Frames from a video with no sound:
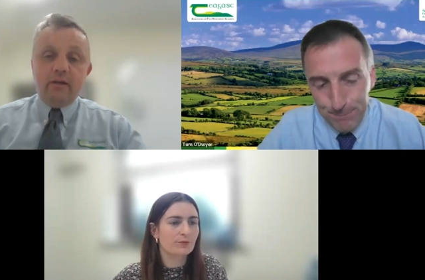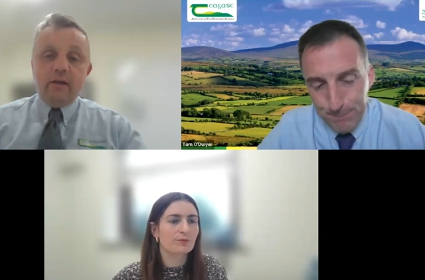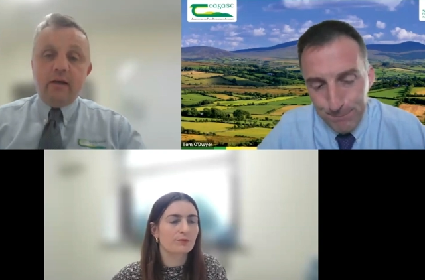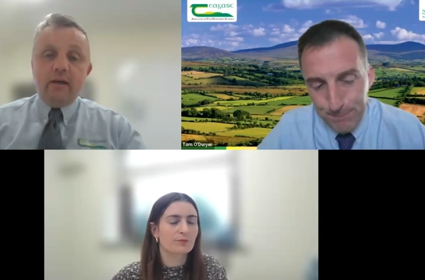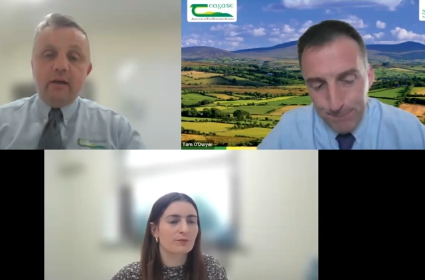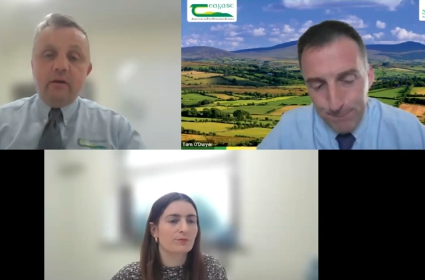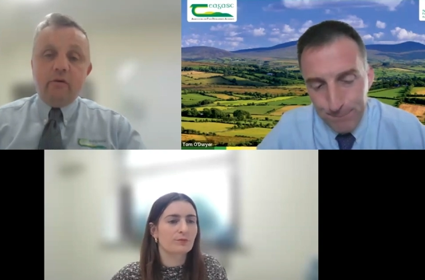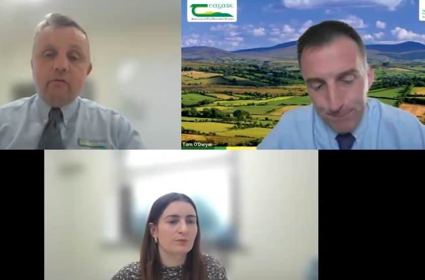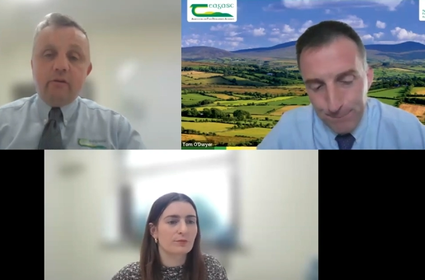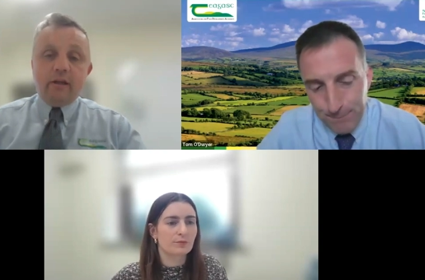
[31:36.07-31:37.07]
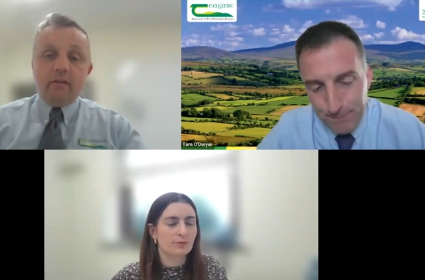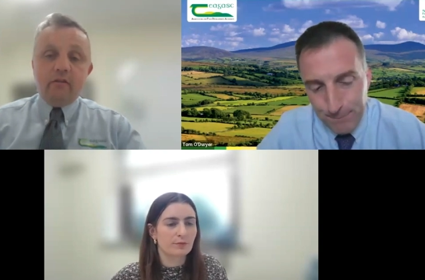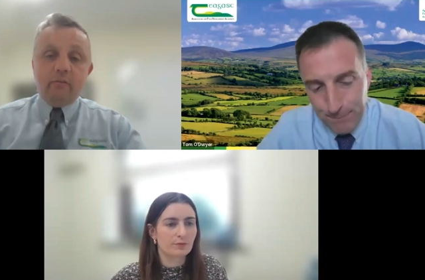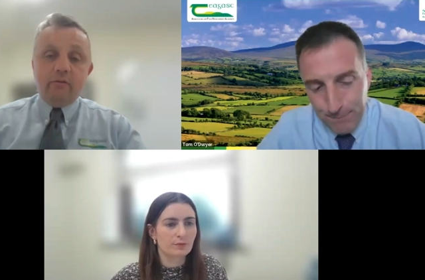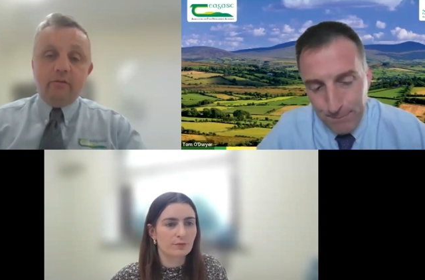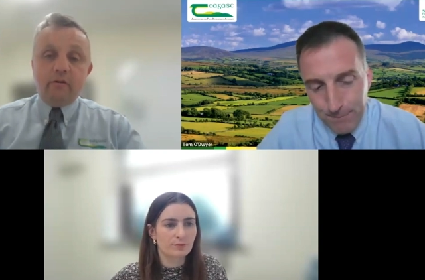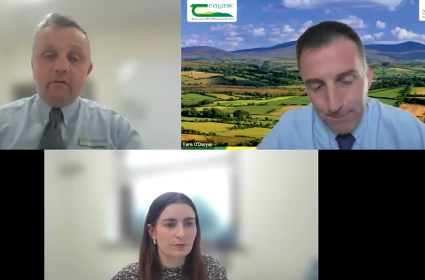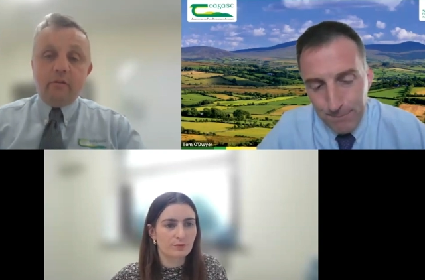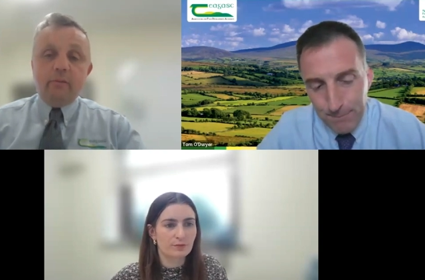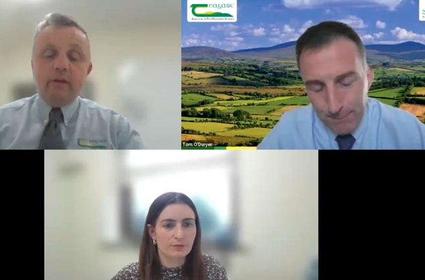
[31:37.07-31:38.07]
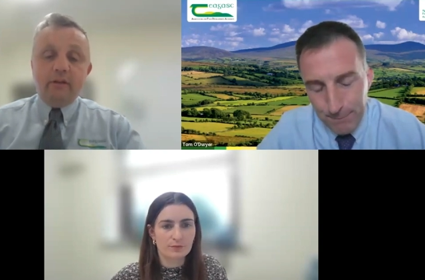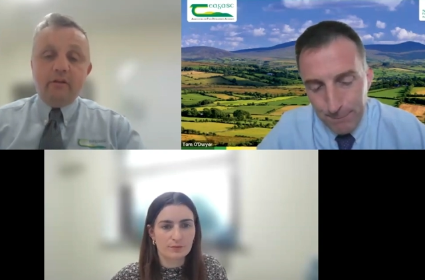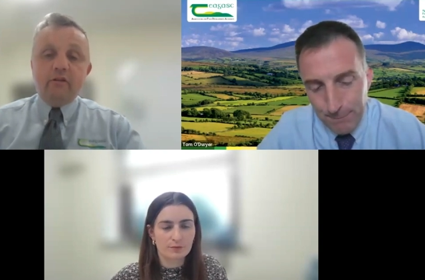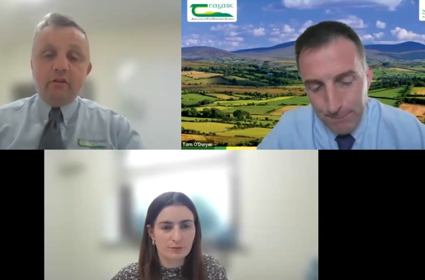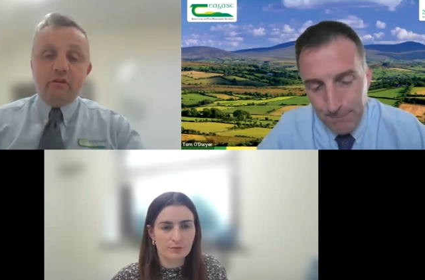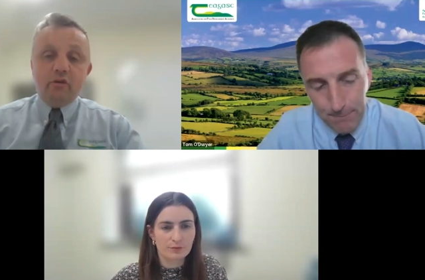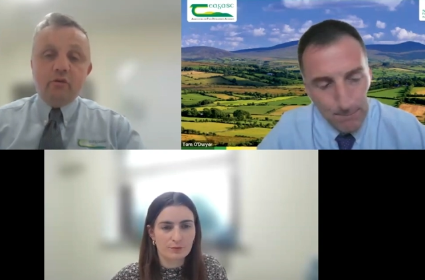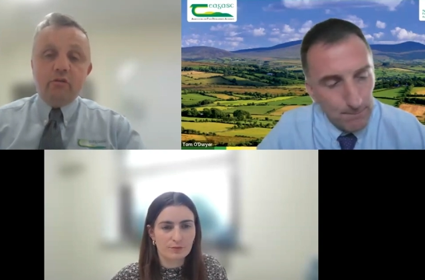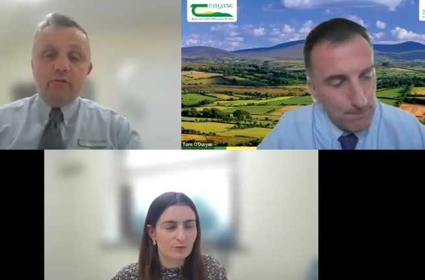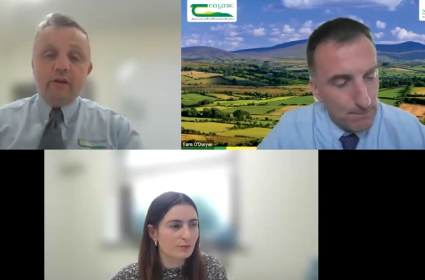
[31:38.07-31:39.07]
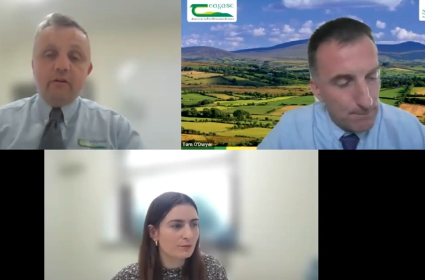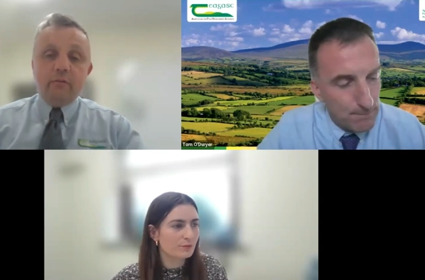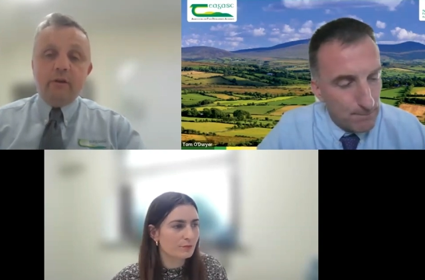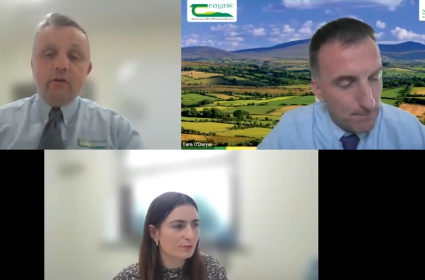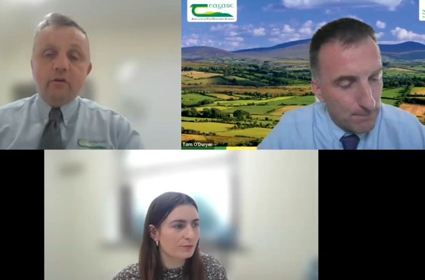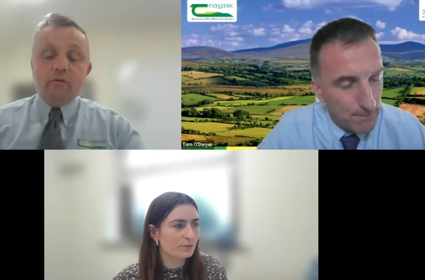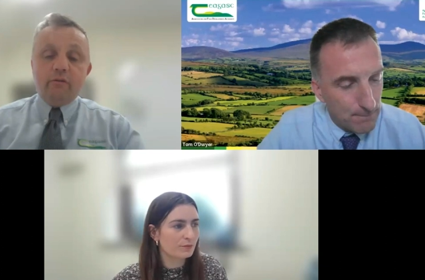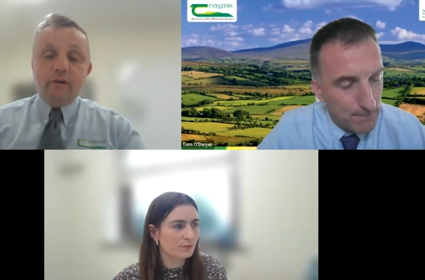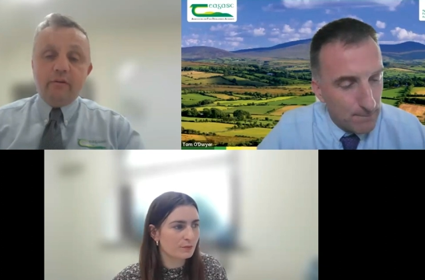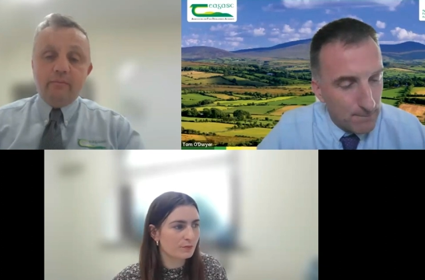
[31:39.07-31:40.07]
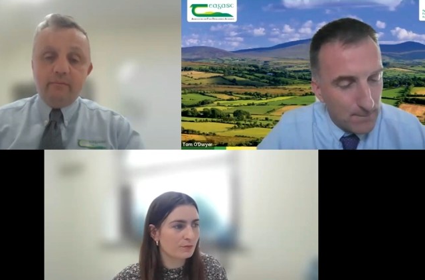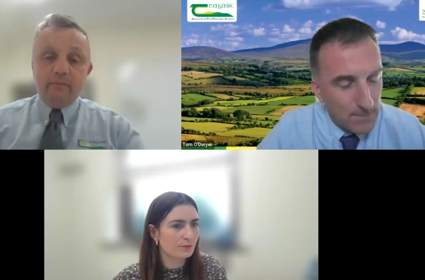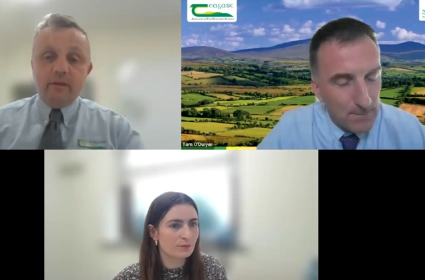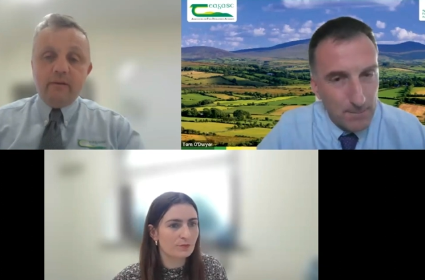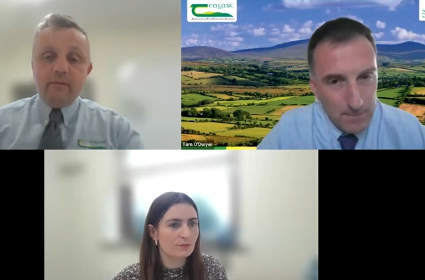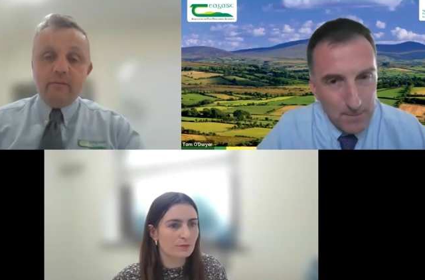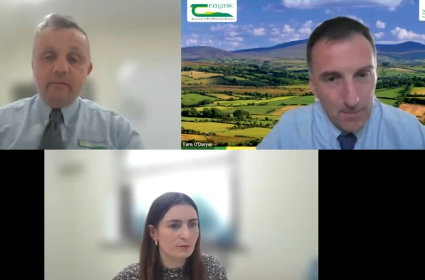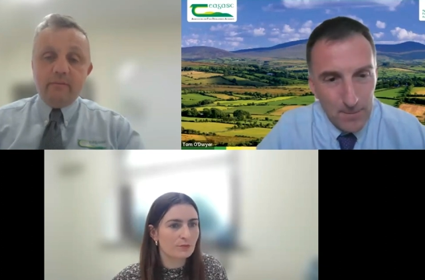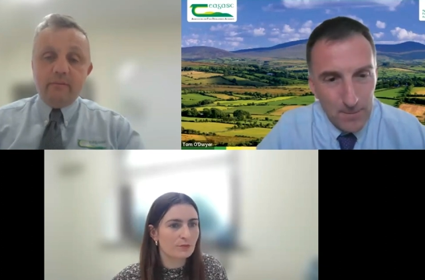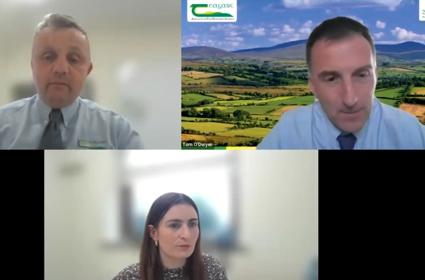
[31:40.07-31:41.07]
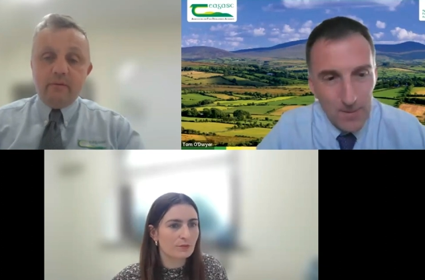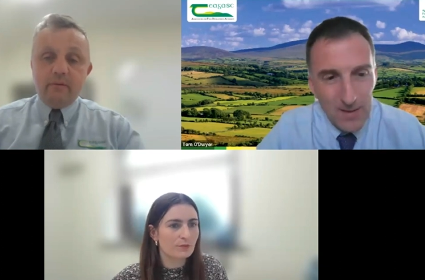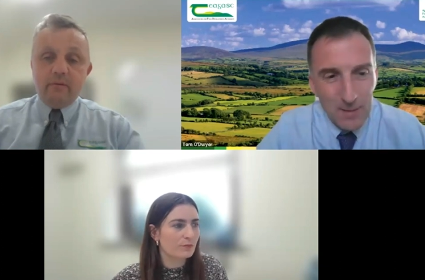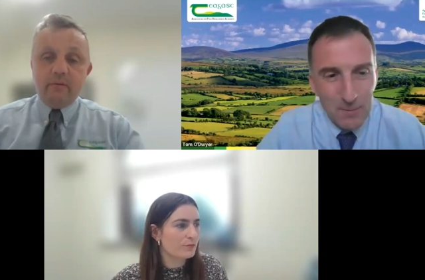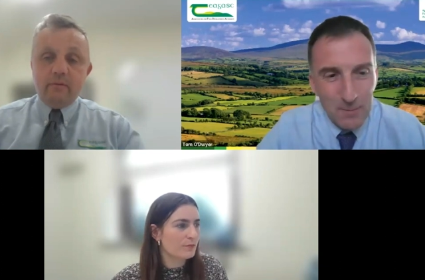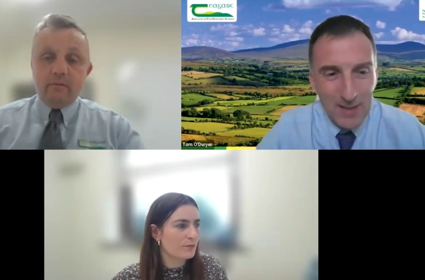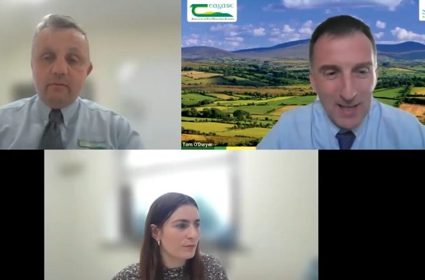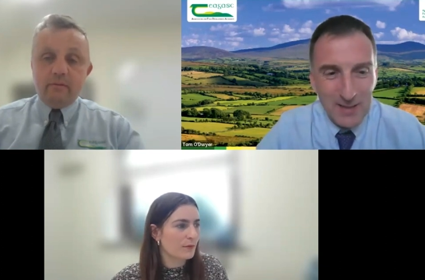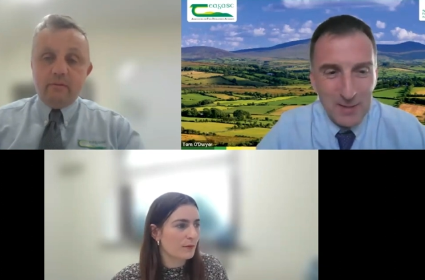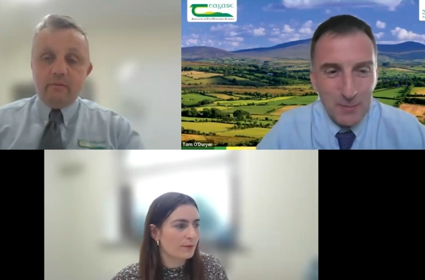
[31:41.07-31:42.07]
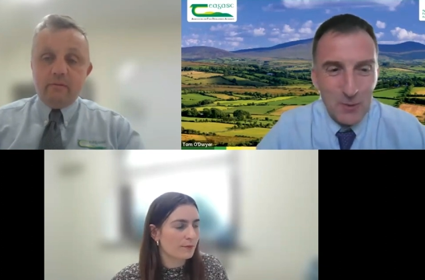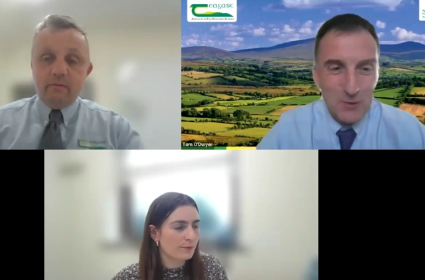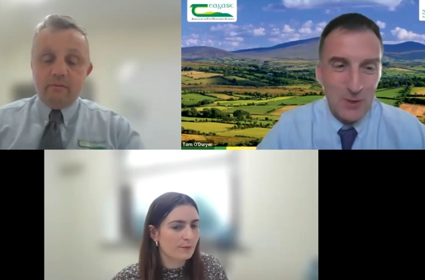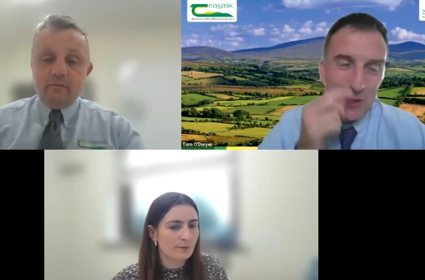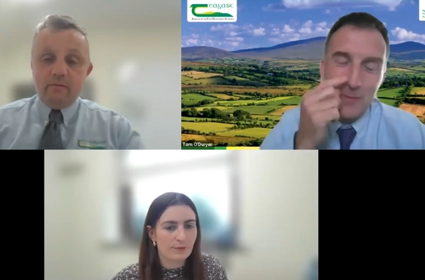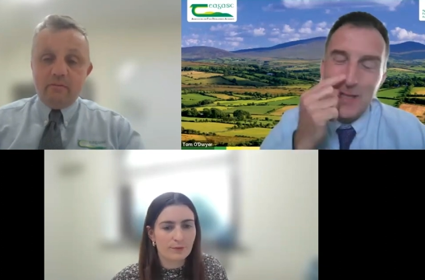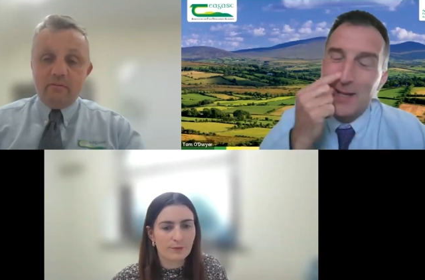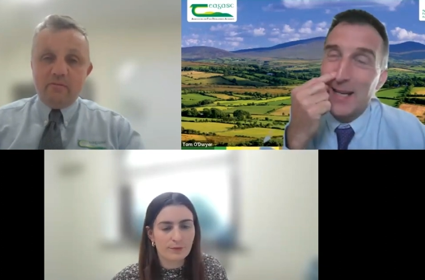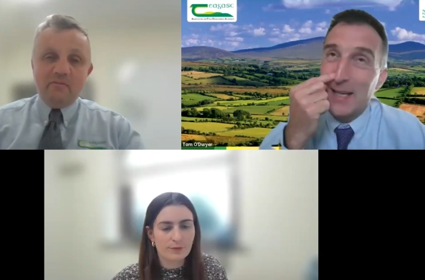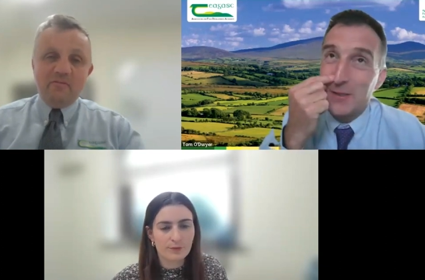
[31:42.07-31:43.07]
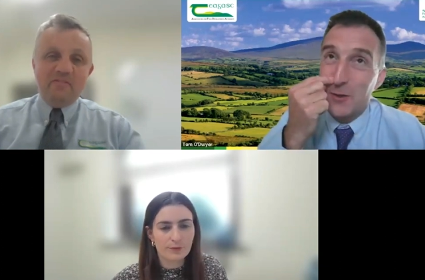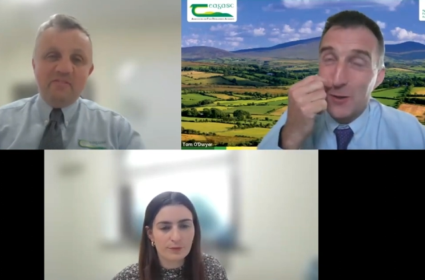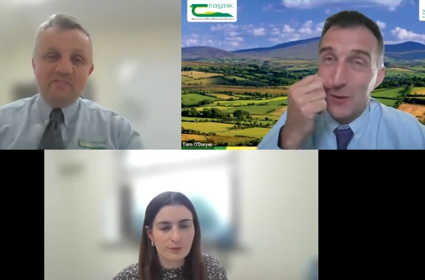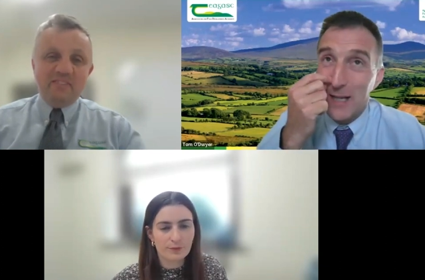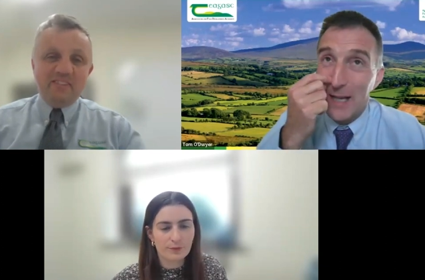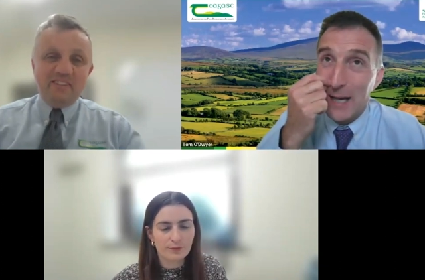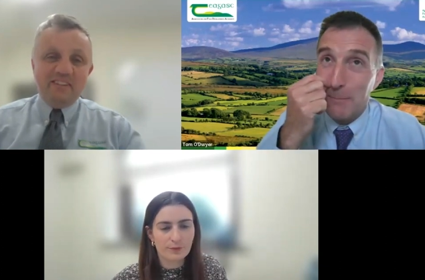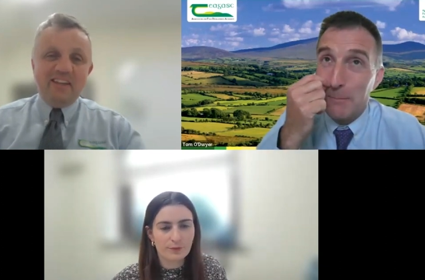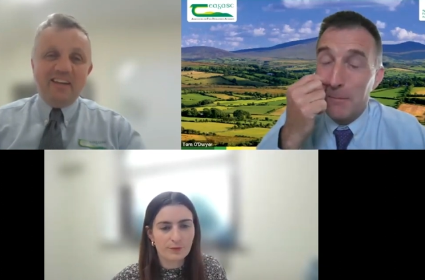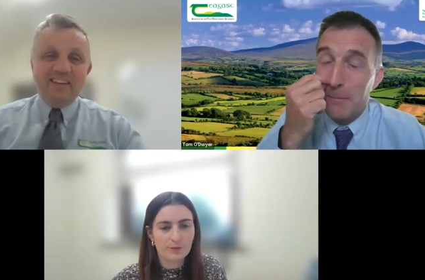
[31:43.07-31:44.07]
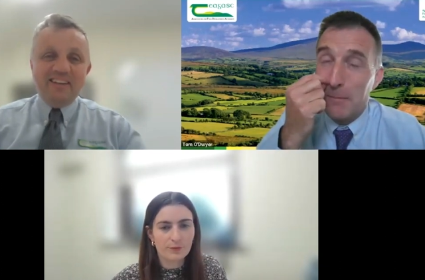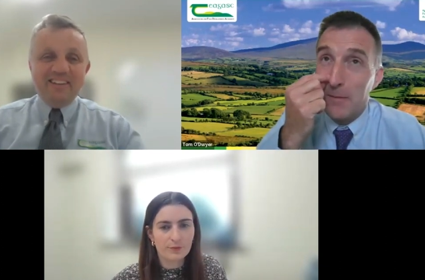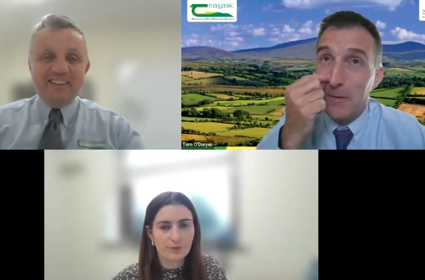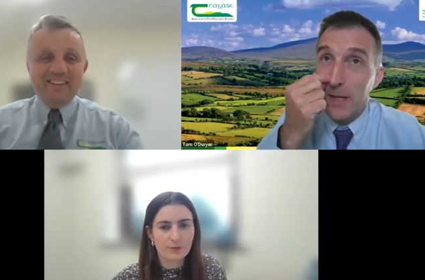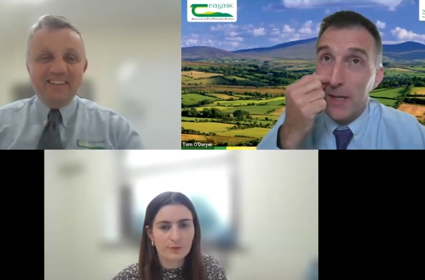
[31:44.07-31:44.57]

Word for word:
Speaker 1: uh, over the next number of years. It'll be the, the total figure will be the core figure.
Speaker 2: Yeah. Mm. But I, I, suppose just to come in on that, George, um, in